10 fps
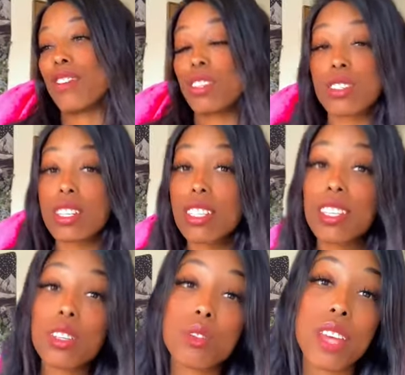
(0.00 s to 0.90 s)
If there's
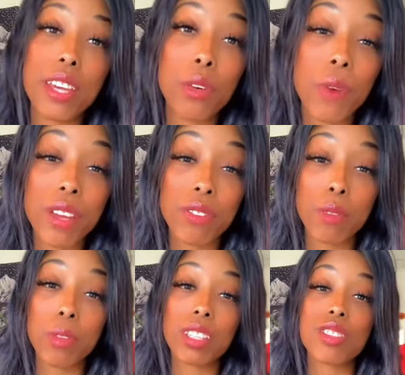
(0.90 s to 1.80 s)
anything you take away
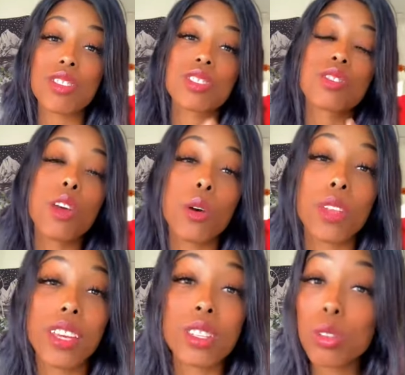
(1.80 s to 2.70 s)
from this, just
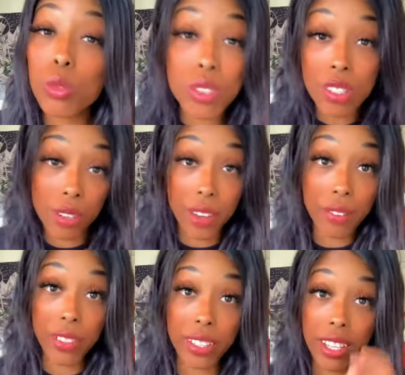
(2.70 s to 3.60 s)
know that you deserve
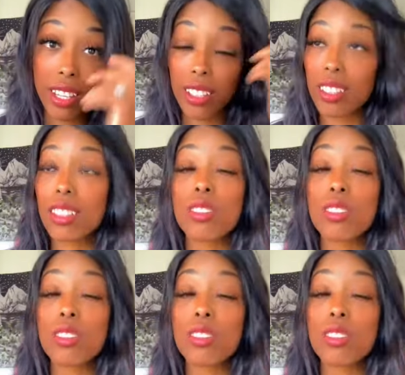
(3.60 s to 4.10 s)
everything.